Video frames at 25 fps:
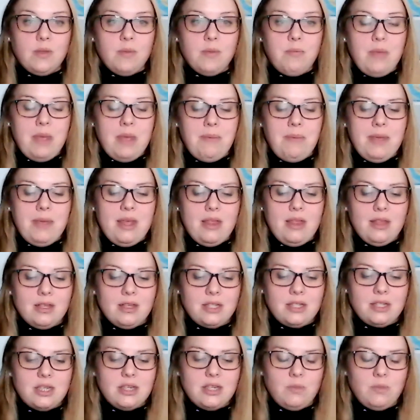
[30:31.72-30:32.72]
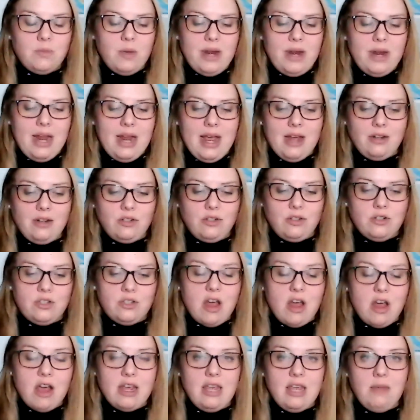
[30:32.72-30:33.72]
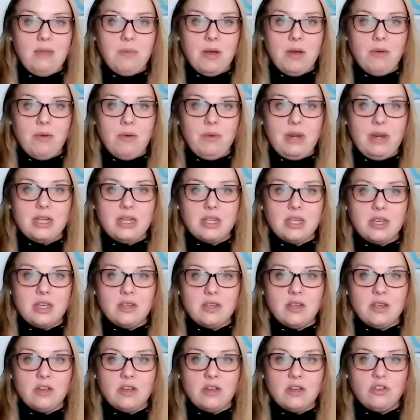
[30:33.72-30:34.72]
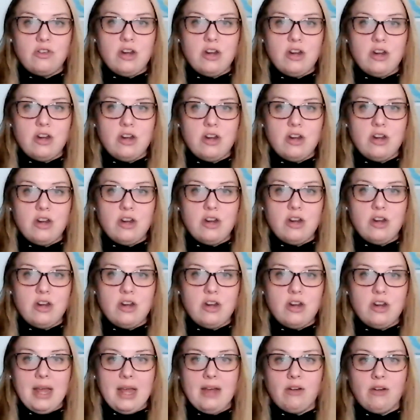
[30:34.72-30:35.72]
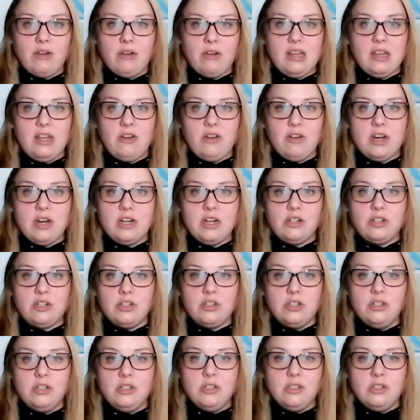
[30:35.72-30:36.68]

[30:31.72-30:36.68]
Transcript: Maybe this is what Andrew's talking about when he says Australian black licorice.